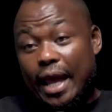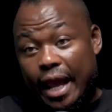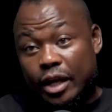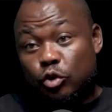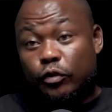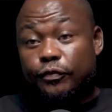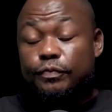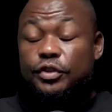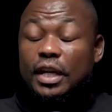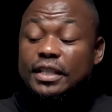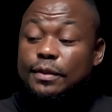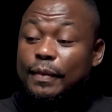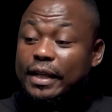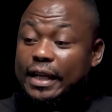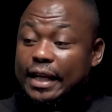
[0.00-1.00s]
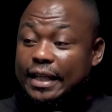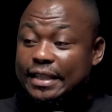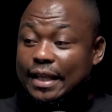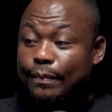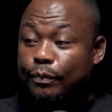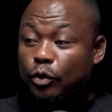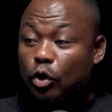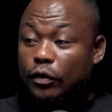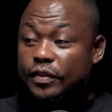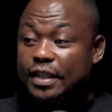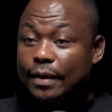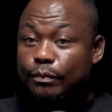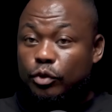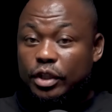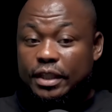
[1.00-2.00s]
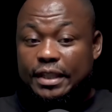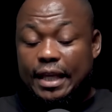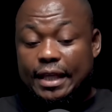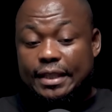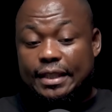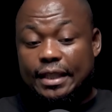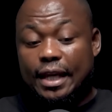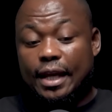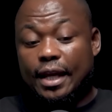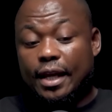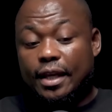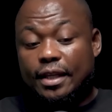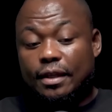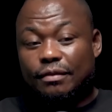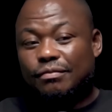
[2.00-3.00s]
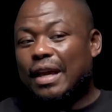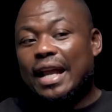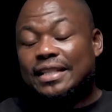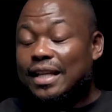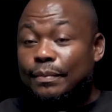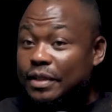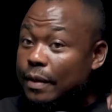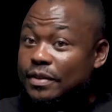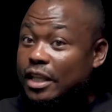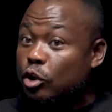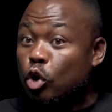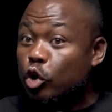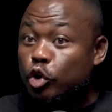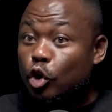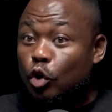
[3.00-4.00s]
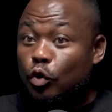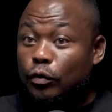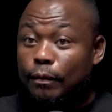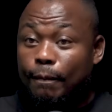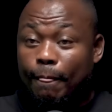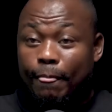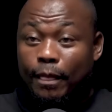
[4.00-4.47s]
And you've just made an example of somebody says, and sometimes they don't know